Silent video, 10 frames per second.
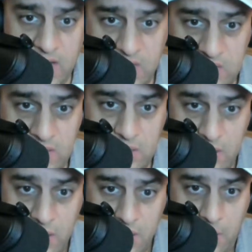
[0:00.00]
you guys are into
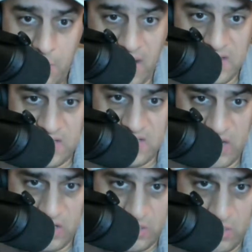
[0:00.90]
boxing
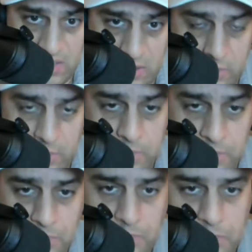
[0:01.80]
nostalgia right there.
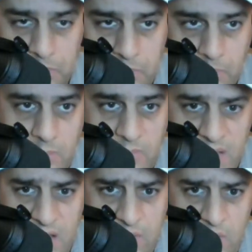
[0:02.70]

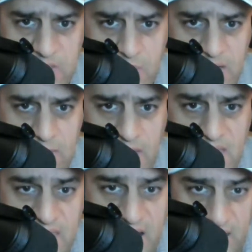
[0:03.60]
And of course, the main
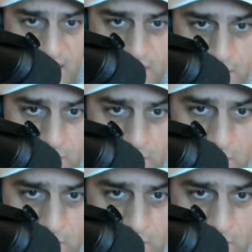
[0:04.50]
event that night